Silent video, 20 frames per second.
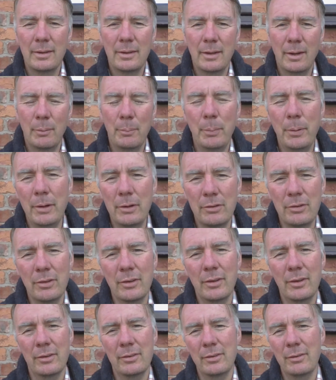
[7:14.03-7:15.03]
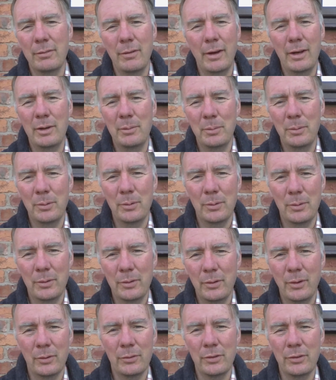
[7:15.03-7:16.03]
A picture that's available
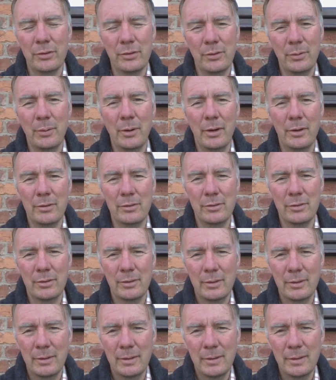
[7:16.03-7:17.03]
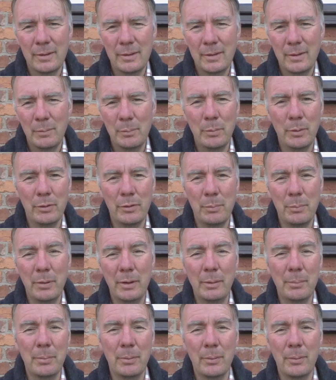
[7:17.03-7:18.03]
not just to us, but to
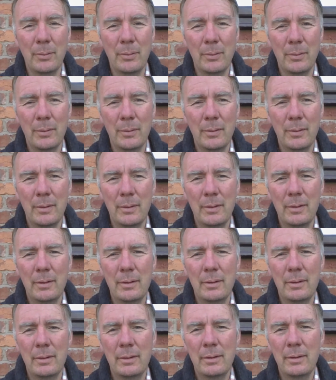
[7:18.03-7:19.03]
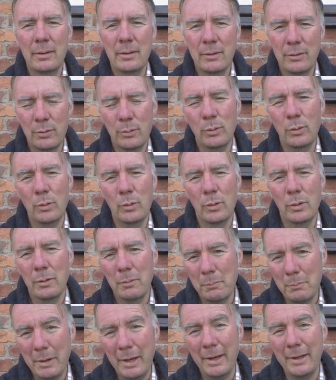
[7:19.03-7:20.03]
people, to all
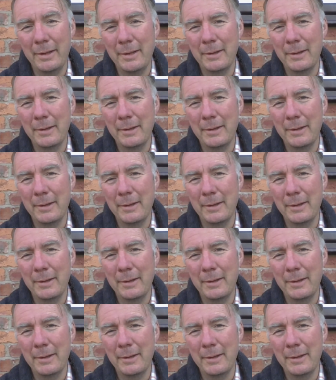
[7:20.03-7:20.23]
men.